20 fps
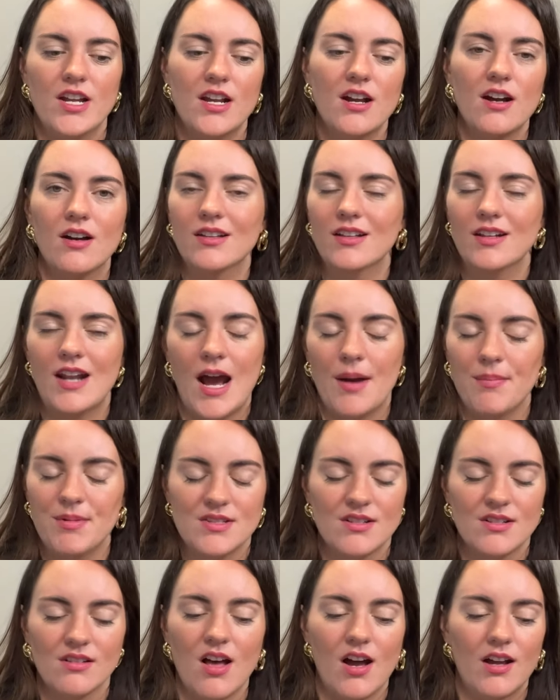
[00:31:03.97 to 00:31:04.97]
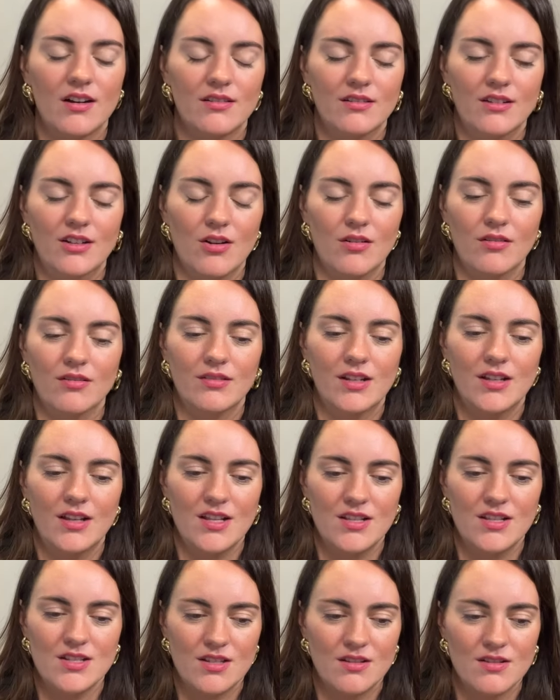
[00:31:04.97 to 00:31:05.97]
It happens a lot,
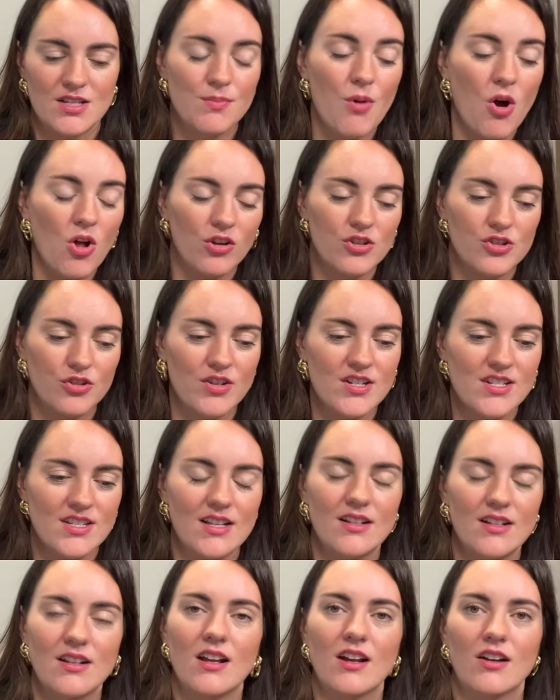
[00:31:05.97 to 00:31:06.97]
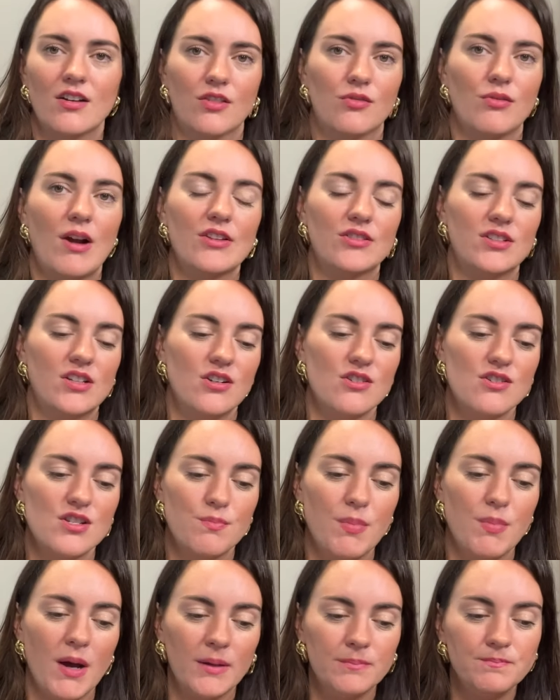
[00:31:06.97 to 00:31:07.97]
in smaller degrees throughout the years,
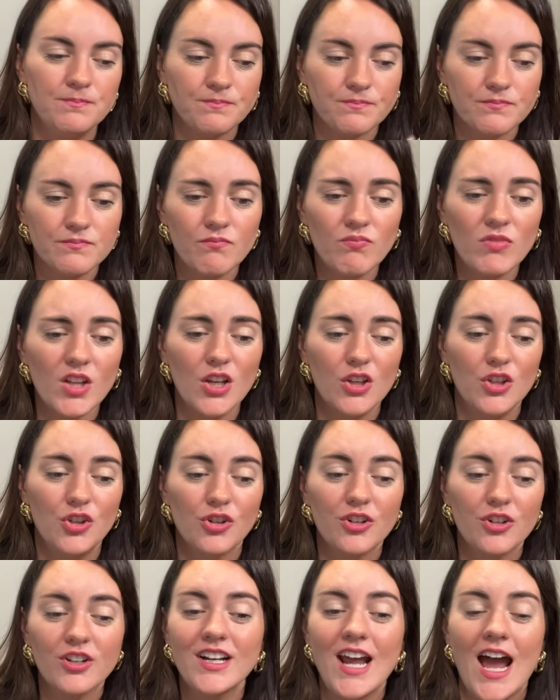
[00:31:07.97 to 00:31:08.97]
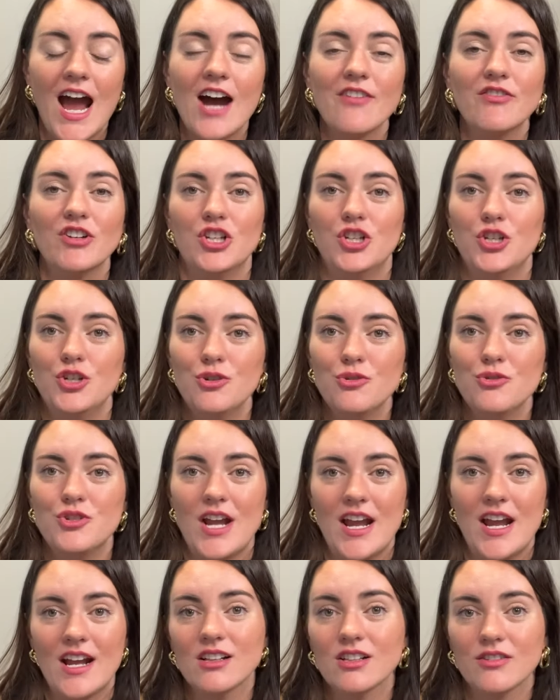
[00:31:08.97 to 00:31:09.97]
but you're gonna have a huge
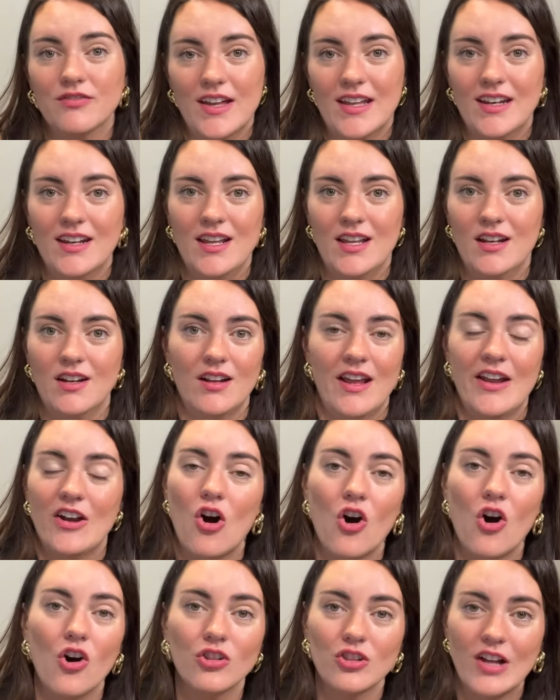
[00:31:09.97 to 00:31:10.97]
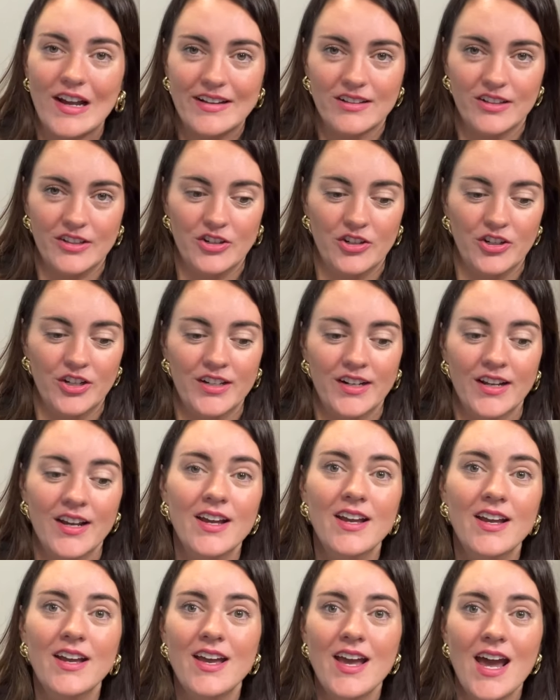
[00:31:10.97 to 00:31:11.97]
hail event in all likelihood,
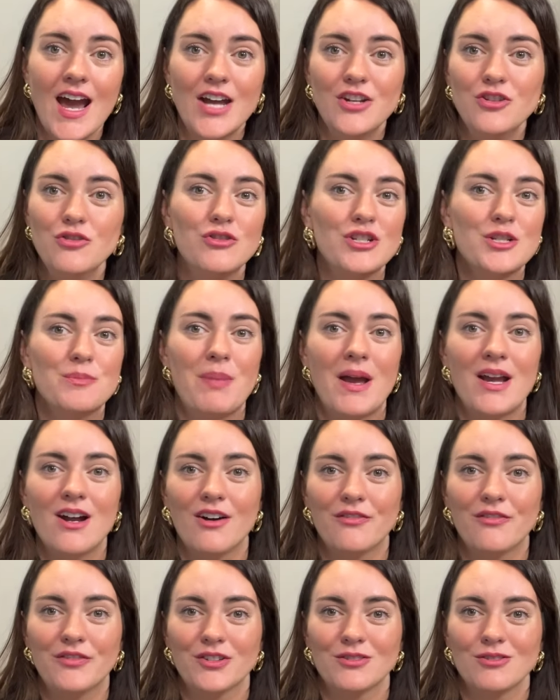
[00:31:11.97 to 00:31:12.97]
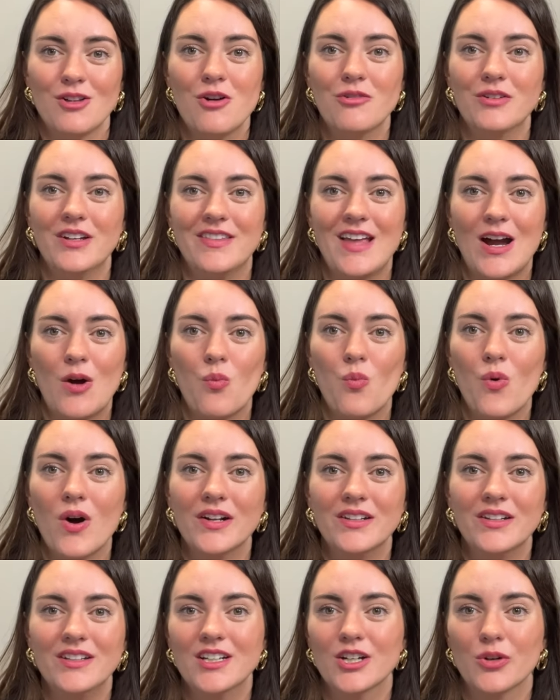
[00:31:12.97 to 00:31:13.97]
and you just pay off your loan in that
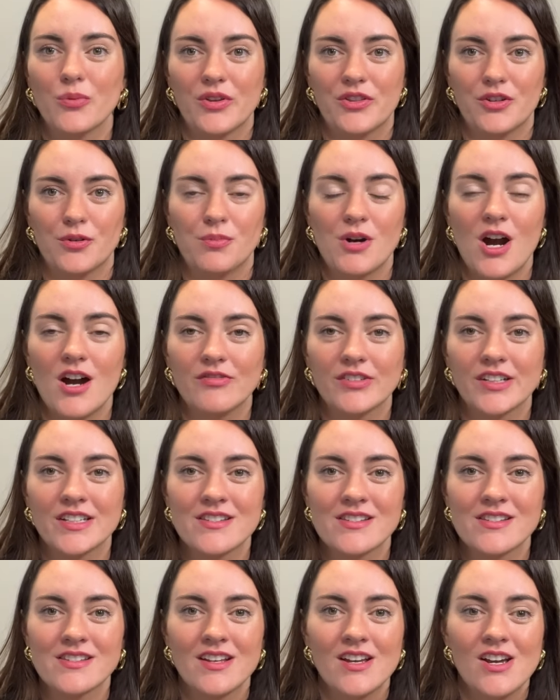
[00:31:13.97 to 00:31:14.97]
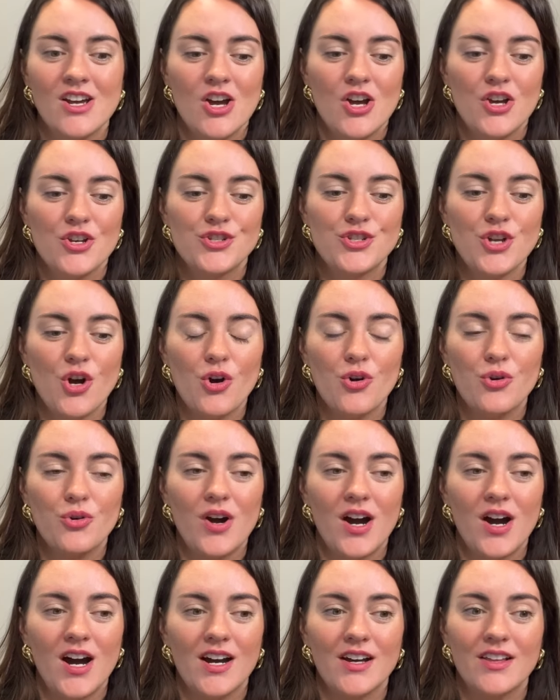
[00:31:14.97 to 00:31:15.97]
1 year with your profits. So
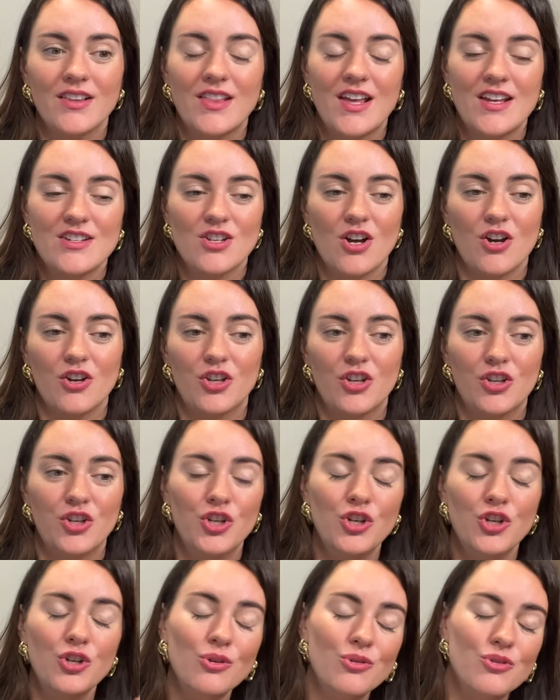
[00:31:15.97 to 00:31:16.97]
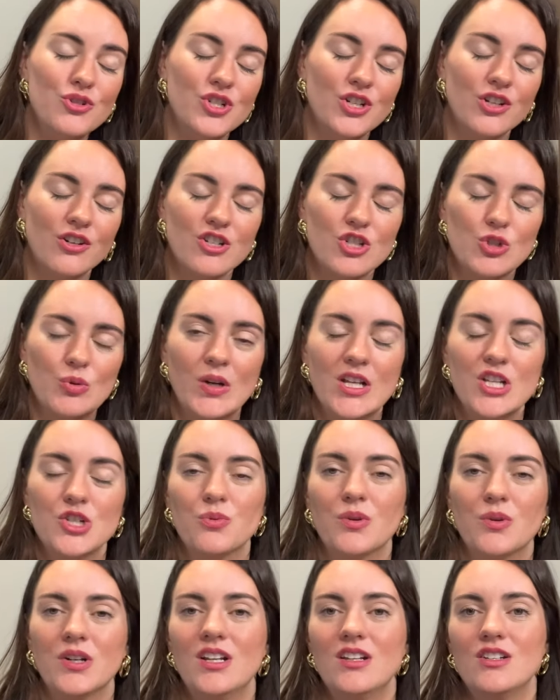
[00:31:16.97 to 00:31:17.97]
they saw a huge year in
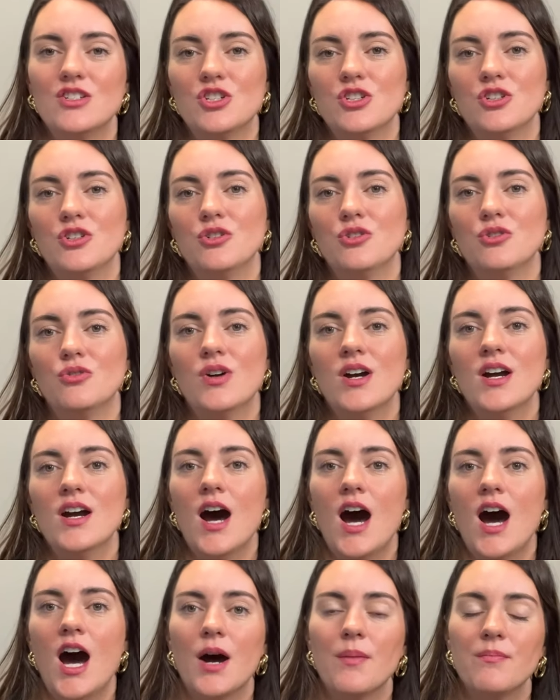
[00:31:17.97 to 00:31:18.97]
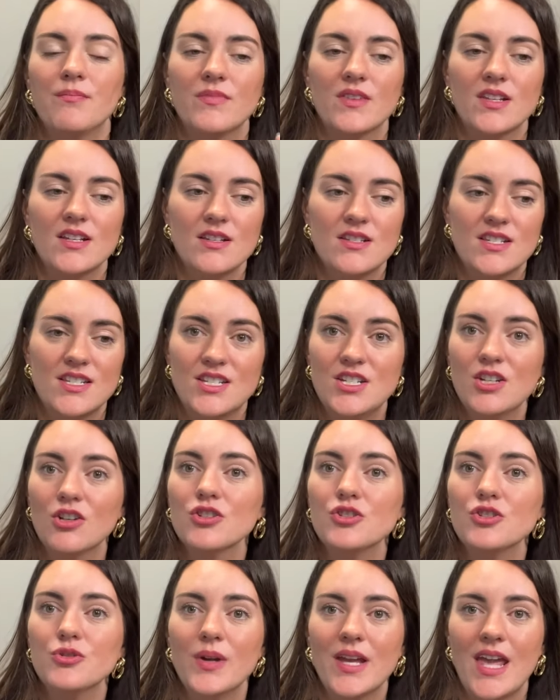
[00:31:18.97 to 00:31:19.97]
2022, still
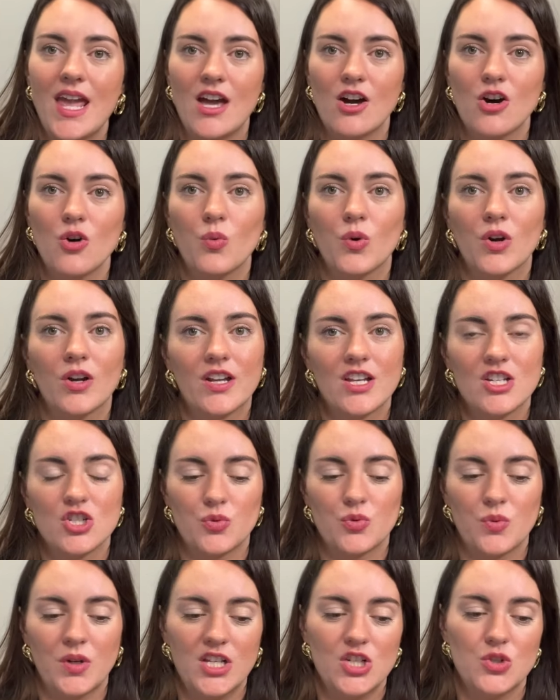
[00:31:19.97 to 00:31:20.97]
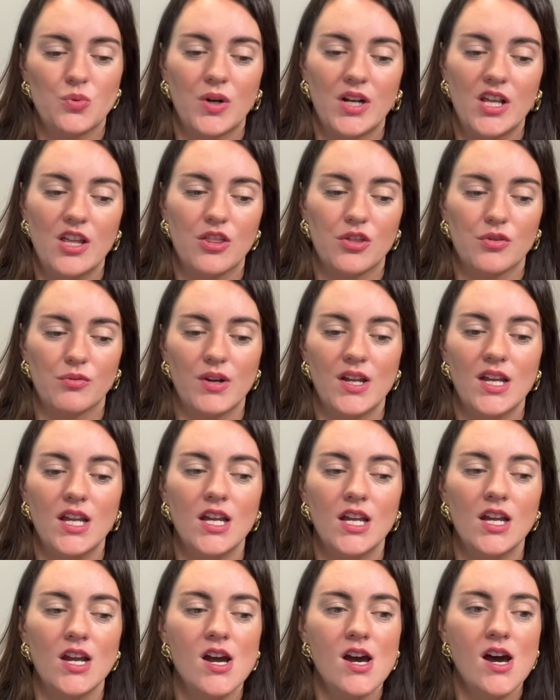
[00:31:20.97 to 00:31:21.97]
doing hail work in
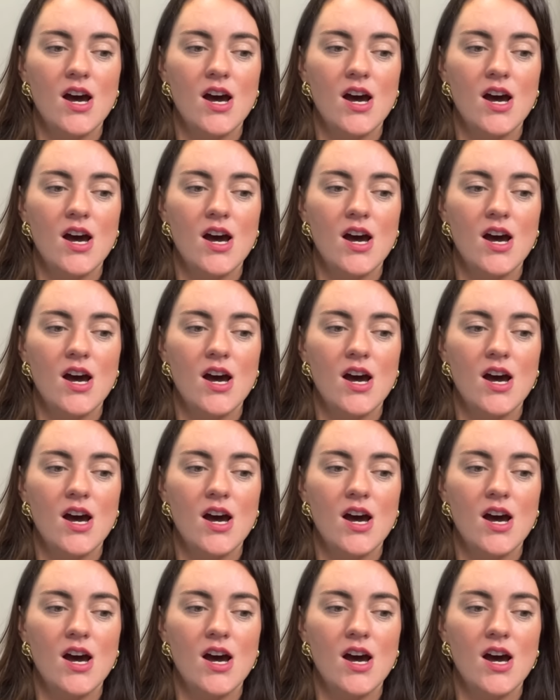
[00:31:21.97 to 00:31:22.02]
2023.